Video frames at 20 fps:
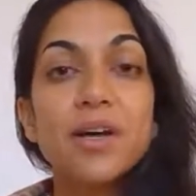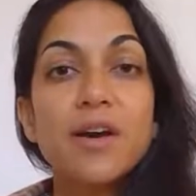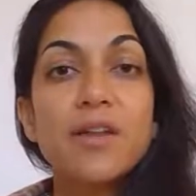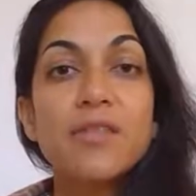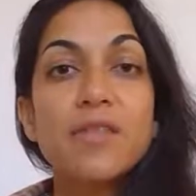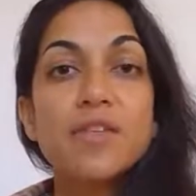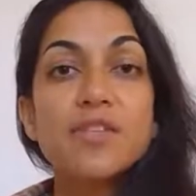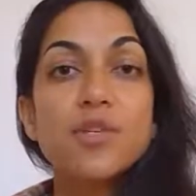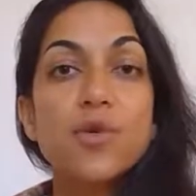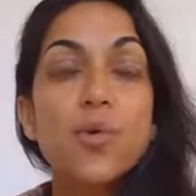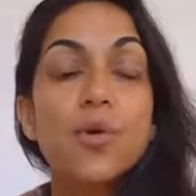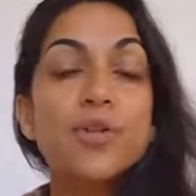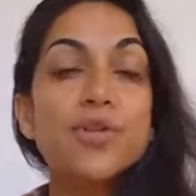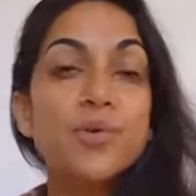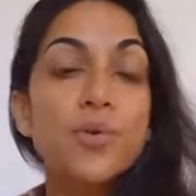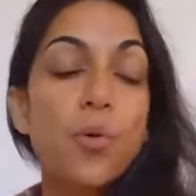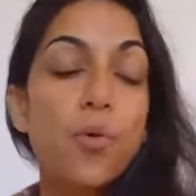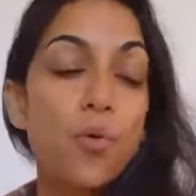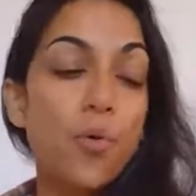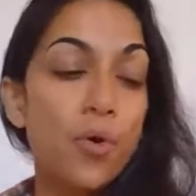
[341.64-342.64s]
that's going
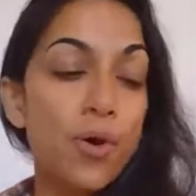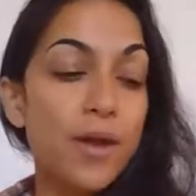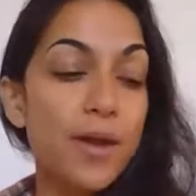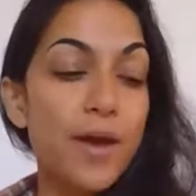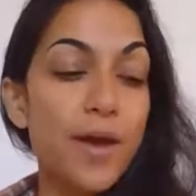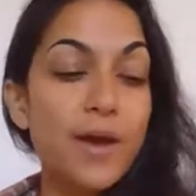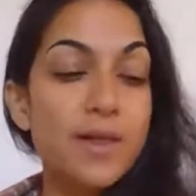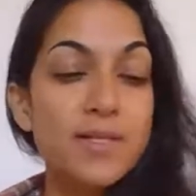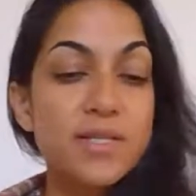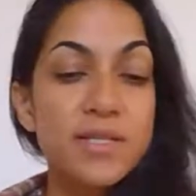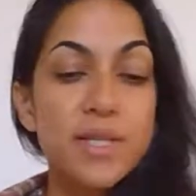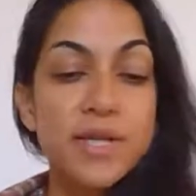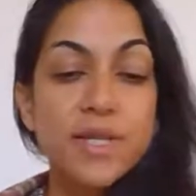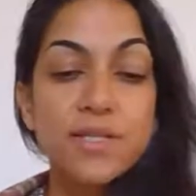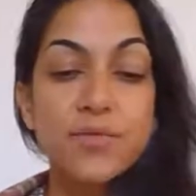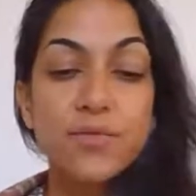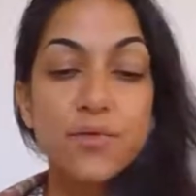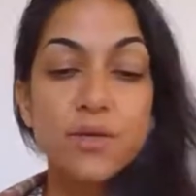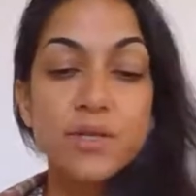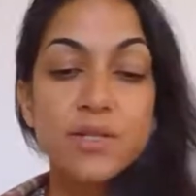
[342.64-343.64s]
to organize
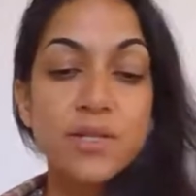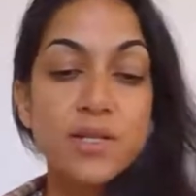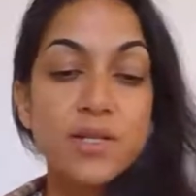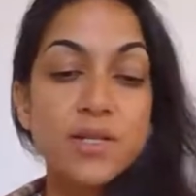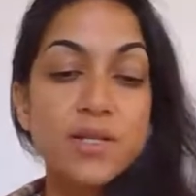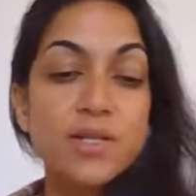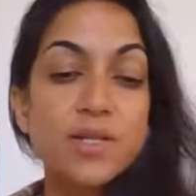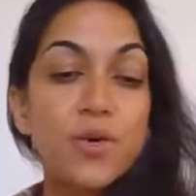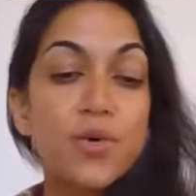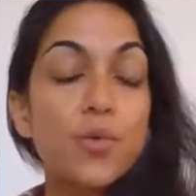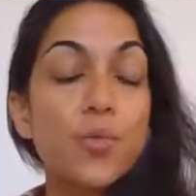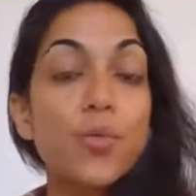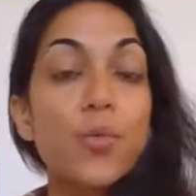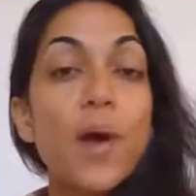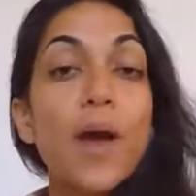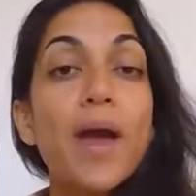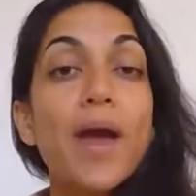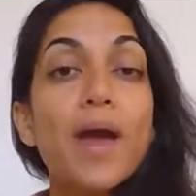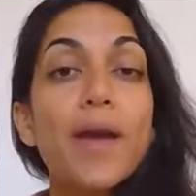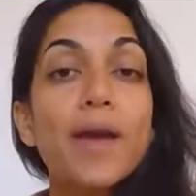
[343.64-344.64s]
things for us in a certain
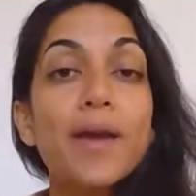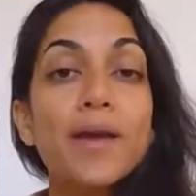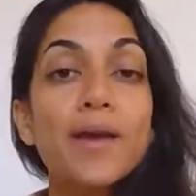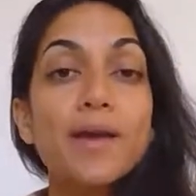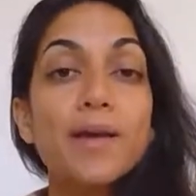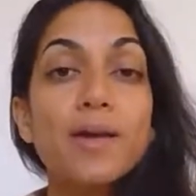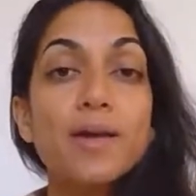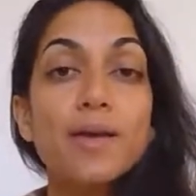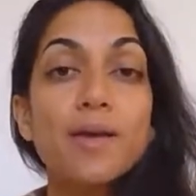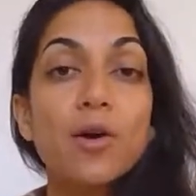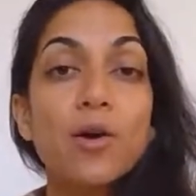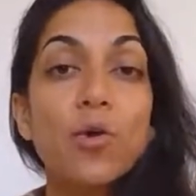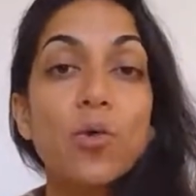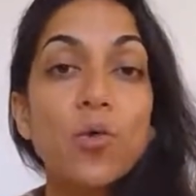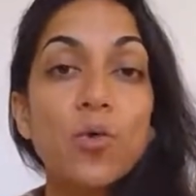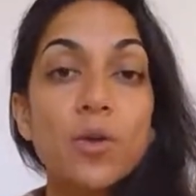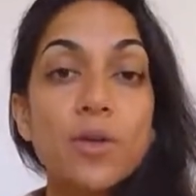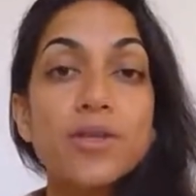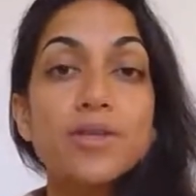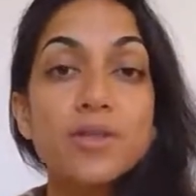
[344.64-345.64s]
way
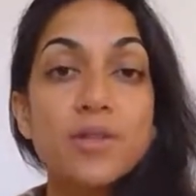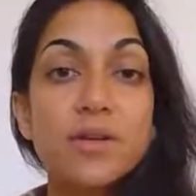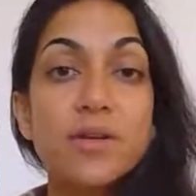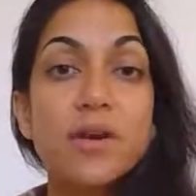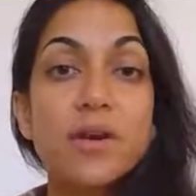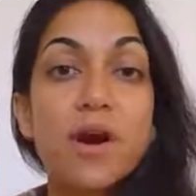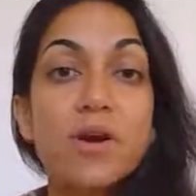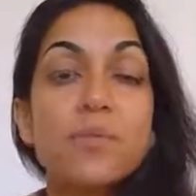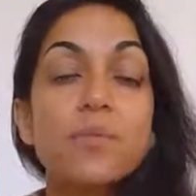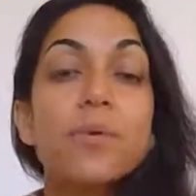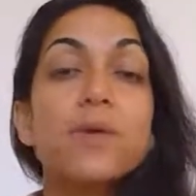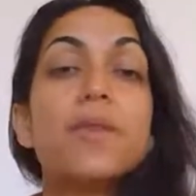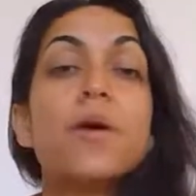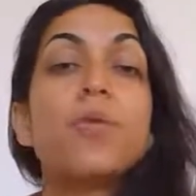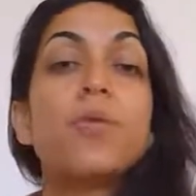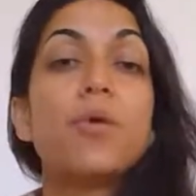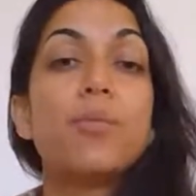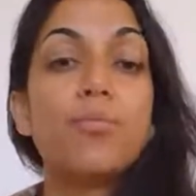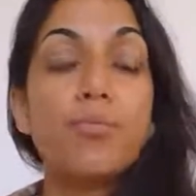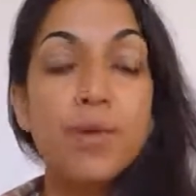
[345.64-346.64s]
according to the karma
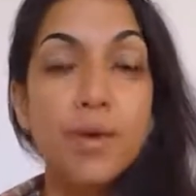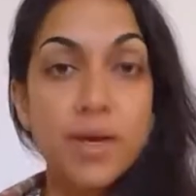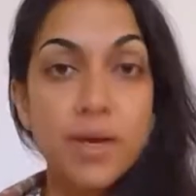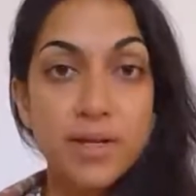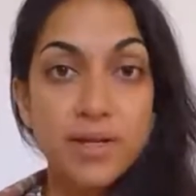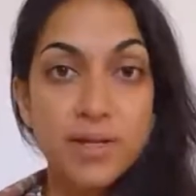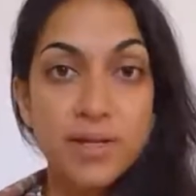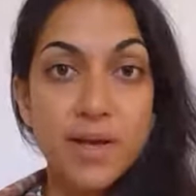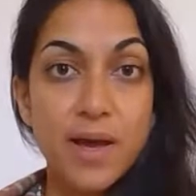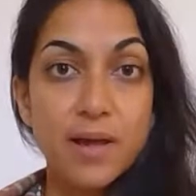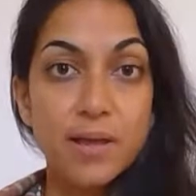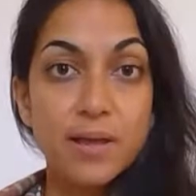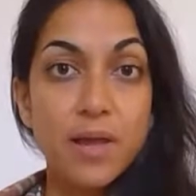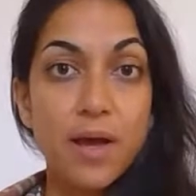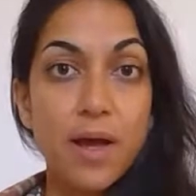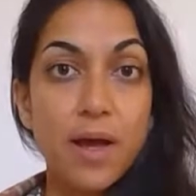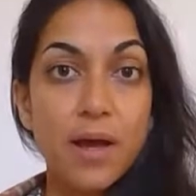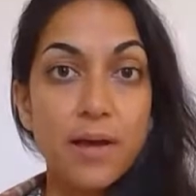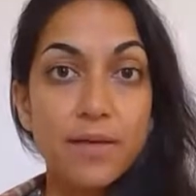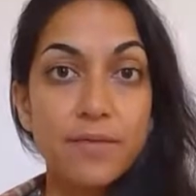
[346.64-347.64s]
that we're bringing to that
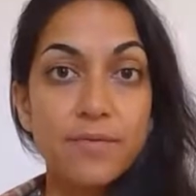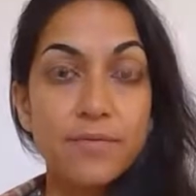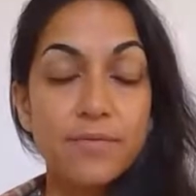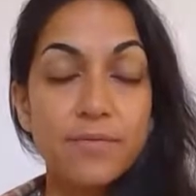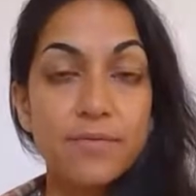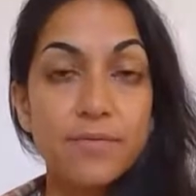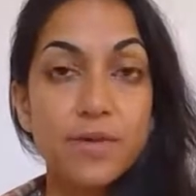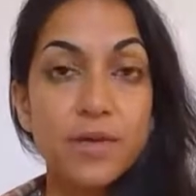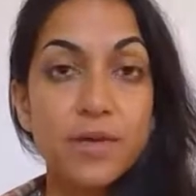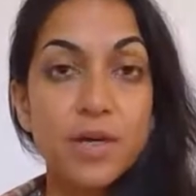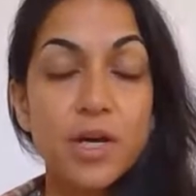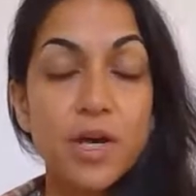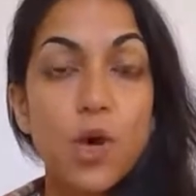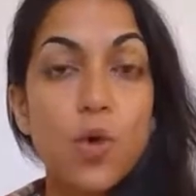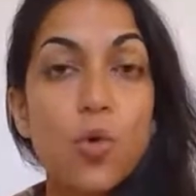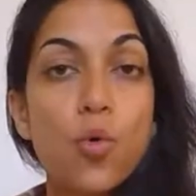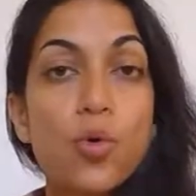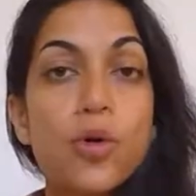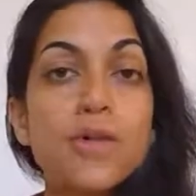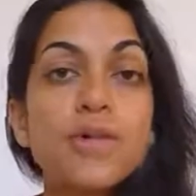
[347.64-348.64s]
life,
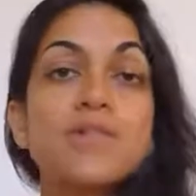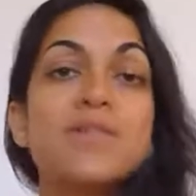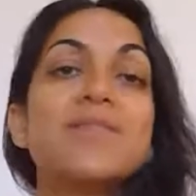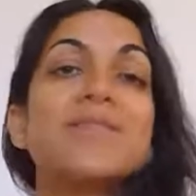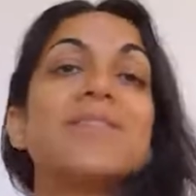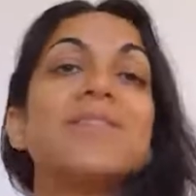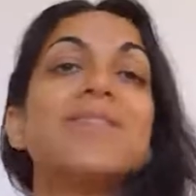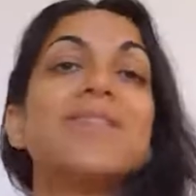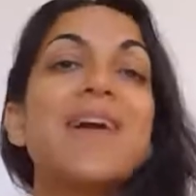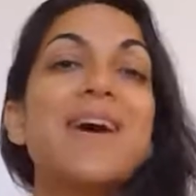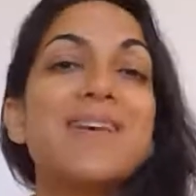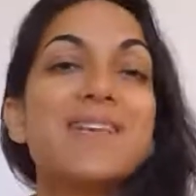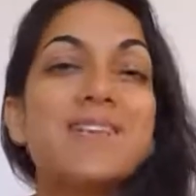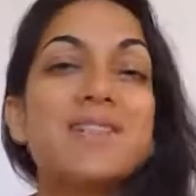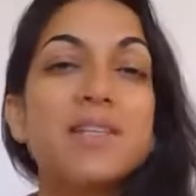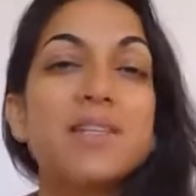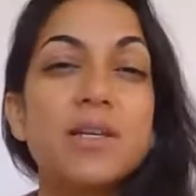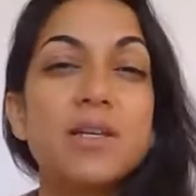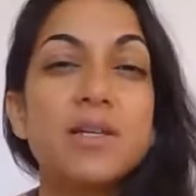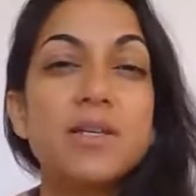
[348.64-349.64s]
according to the
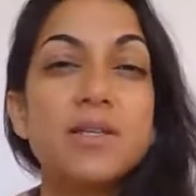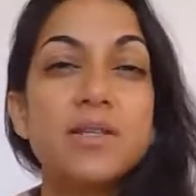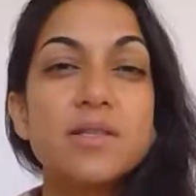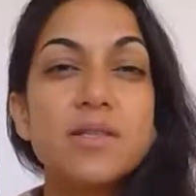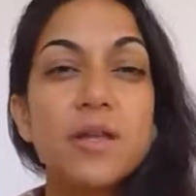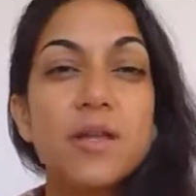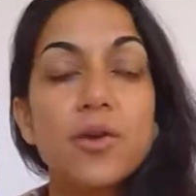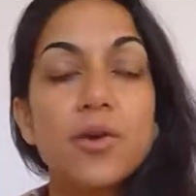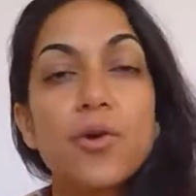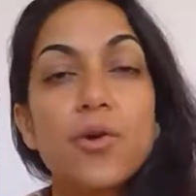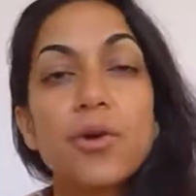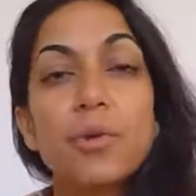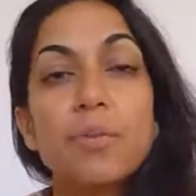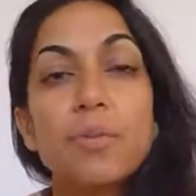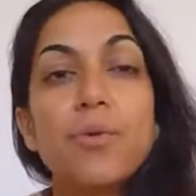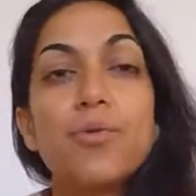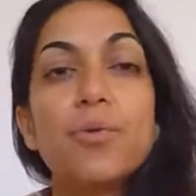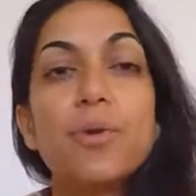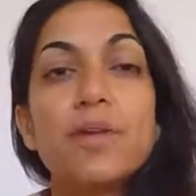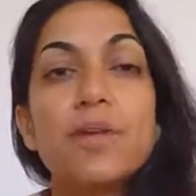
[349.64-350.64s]
lessons that are going to
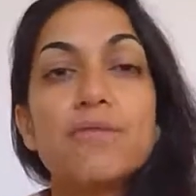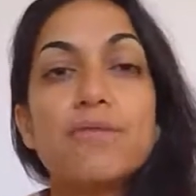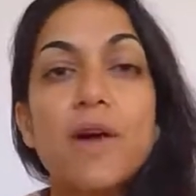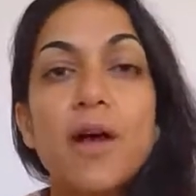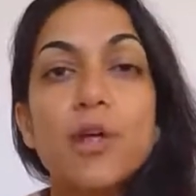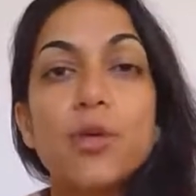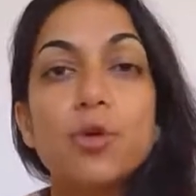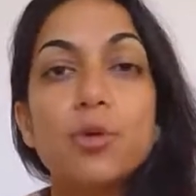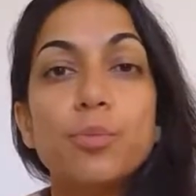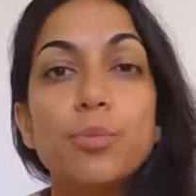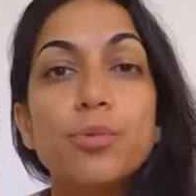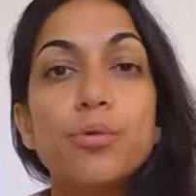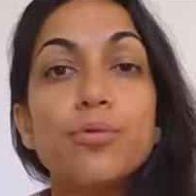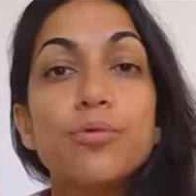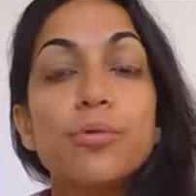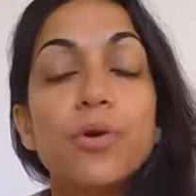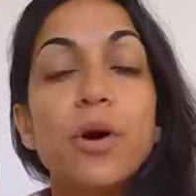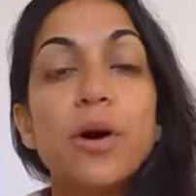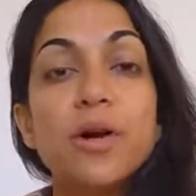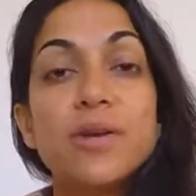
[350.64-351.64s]
be really valuable
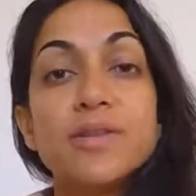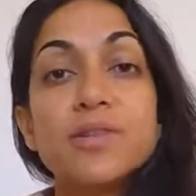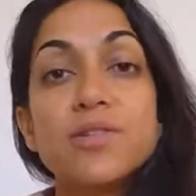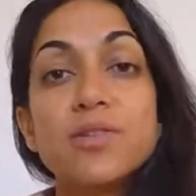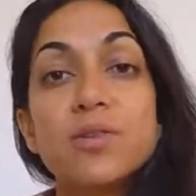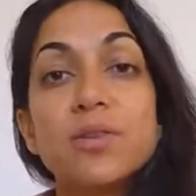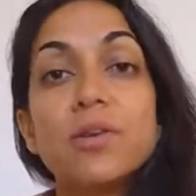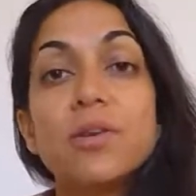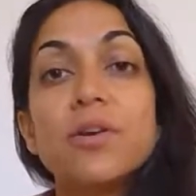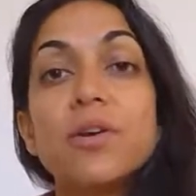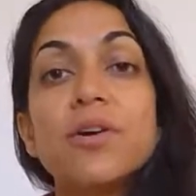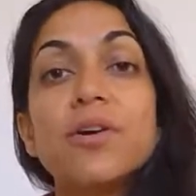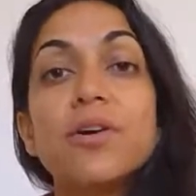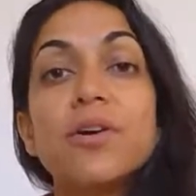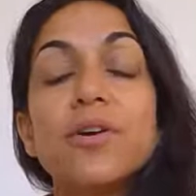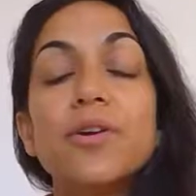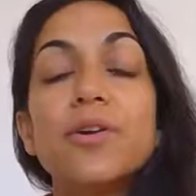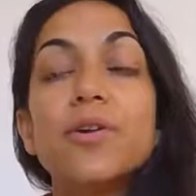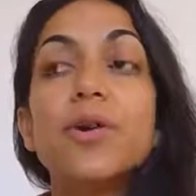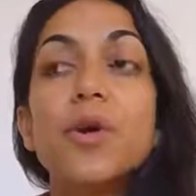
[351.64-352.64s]
for us to
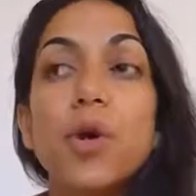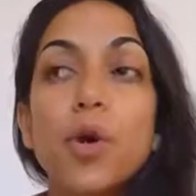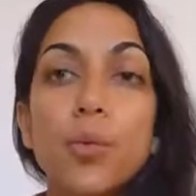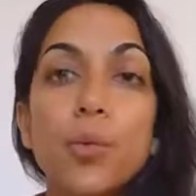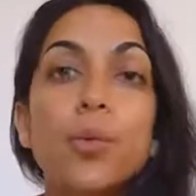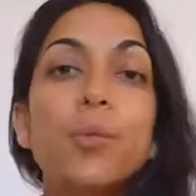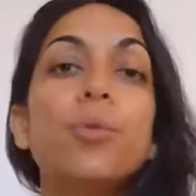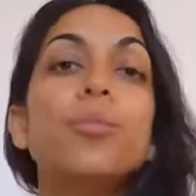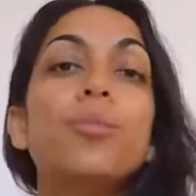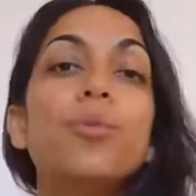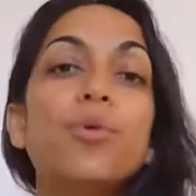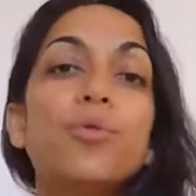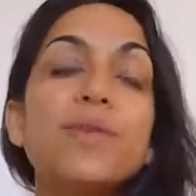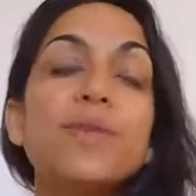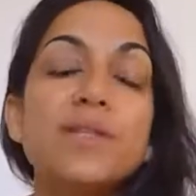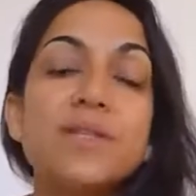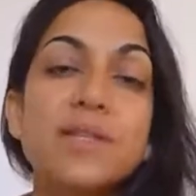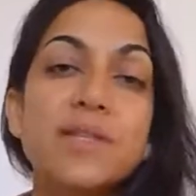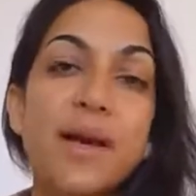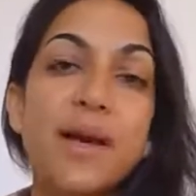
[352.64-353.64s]
learn, we will move
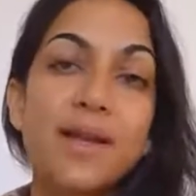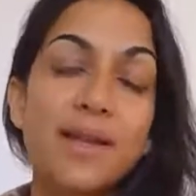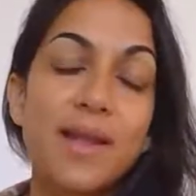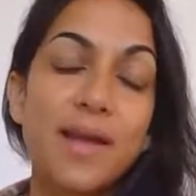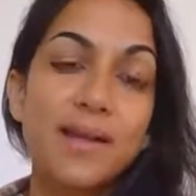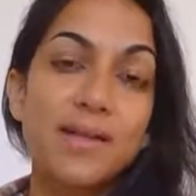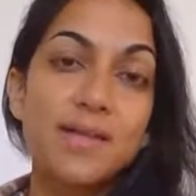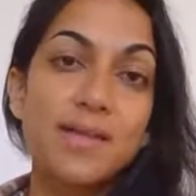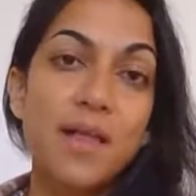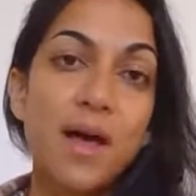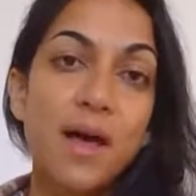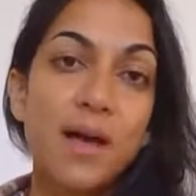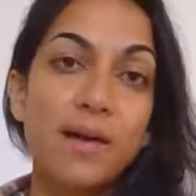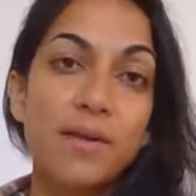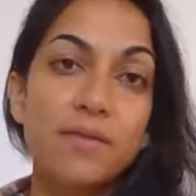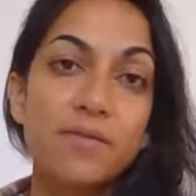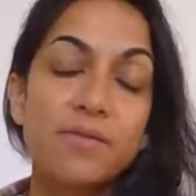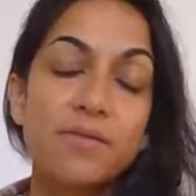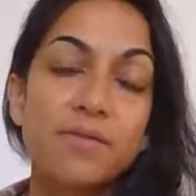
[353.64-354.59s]
into that next life.